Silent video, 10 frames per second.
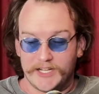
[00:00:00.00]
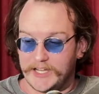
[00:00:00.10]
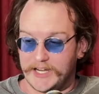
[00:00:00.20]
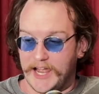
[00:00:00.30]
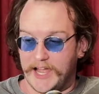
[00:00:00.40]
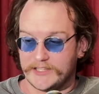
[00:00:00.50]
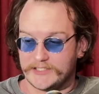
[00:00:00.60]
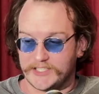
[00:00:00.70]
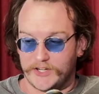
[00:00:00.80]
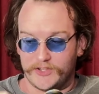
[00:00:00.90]
It
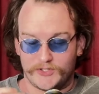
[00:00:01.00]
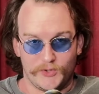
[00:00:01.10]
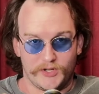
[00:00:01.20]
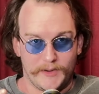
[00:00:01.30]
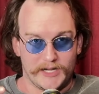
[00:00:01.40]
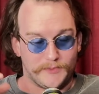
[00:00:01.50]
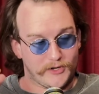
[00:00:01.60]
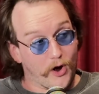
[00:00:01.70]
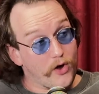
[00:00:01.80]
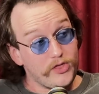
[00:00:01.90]
has, the 2 commanders, but
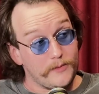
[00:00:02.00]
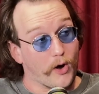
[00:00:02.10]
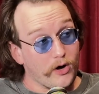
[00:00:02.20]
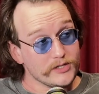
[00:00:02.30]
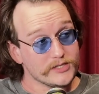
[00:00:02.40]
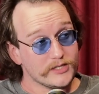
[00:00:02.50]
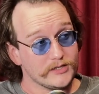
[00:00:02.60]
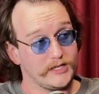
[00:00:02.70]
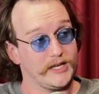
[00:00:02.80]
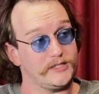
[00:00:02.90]
on the box,
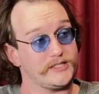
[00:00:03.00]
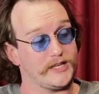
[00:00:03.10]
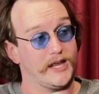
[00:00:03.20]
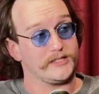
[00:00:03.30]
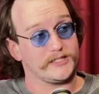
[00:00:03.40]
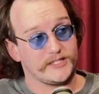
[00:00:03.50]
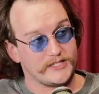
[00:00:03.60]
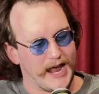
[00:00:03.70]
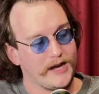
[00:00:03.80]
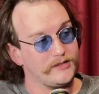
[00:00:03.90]
it says
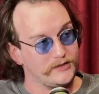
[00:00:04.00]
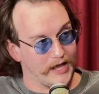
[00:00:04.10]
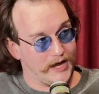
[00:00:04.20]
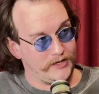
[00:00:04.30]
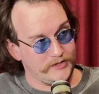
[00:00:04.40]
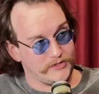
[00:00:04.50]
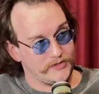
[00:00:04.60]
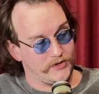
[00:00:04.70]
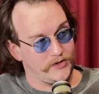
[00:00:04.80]
sack lands.